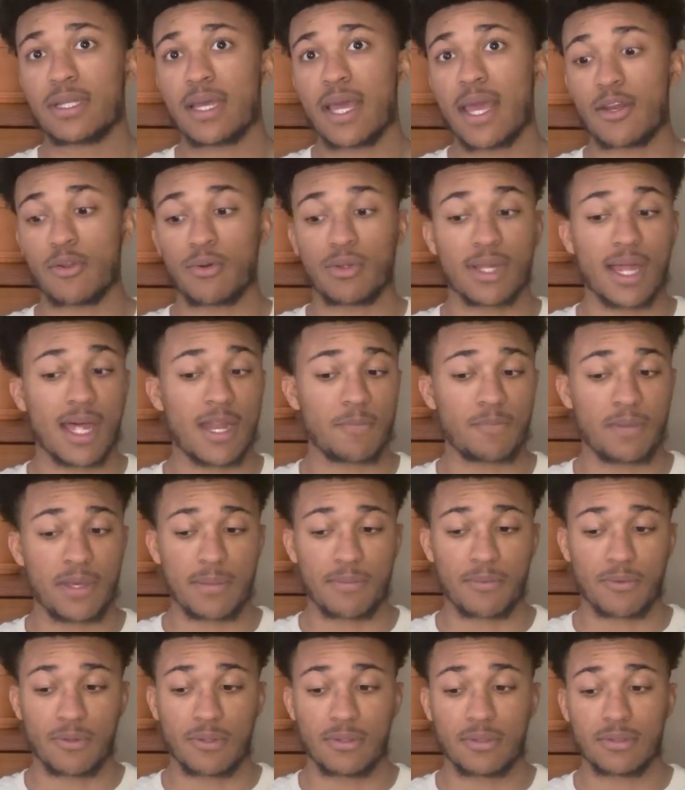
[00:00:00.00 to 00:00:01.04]
And a lot of
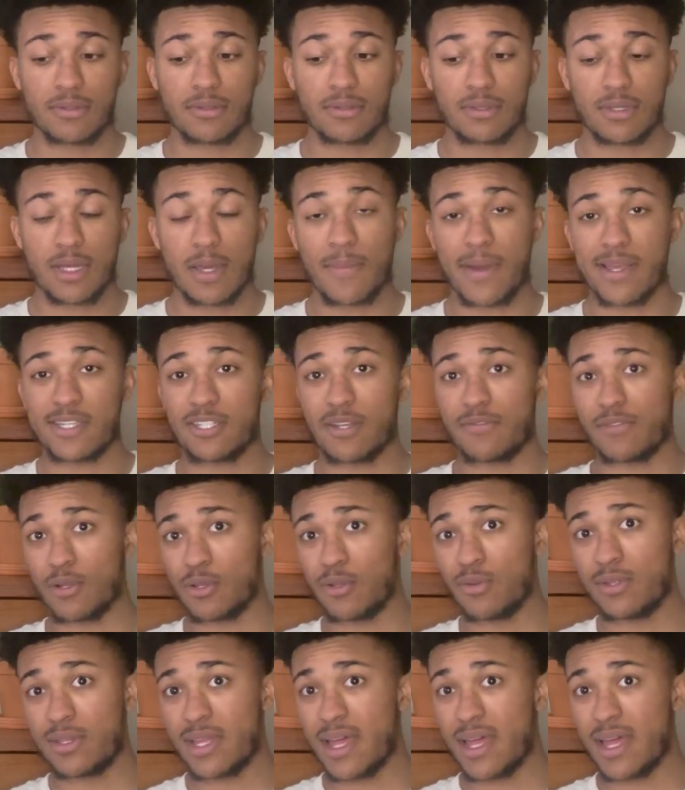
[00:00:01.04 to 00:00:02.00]
people, and myself included,